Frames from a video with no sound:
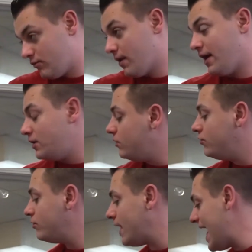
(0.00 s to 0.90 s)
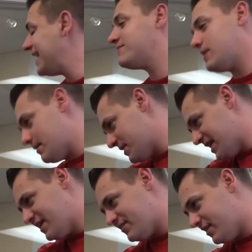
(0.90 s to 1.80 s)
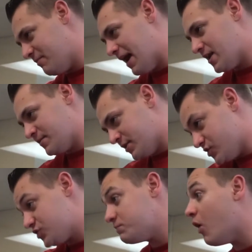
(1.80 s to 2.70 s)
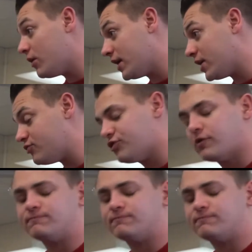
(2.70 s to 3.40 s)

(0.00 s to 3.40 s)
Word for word: Great, you do that. I'm gonna get to the bottom of this smoking issue.